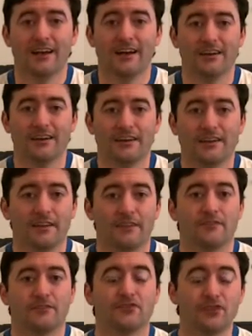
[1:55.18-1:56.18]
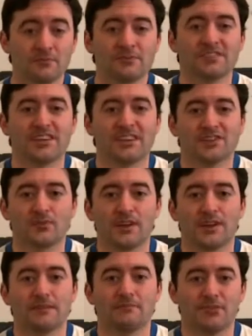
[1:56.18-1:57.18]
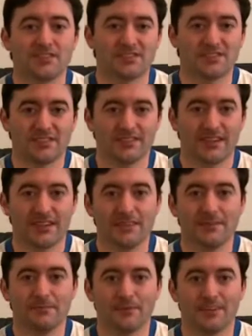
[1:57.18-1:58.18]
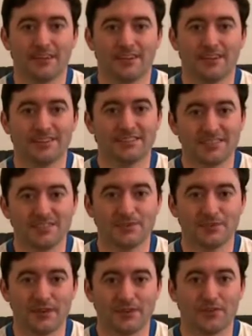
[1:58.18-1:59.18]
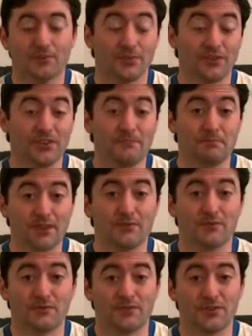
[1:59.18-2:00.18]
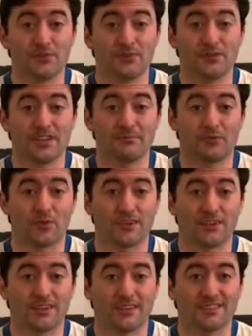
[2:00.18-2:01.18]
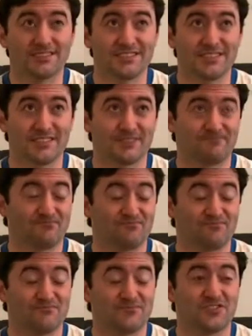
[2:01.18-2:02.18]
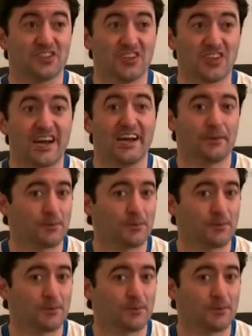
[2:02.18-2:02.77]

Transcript: yeah, Doom is on its way, plus I keep hinting to another really big review, which I've been working on since July,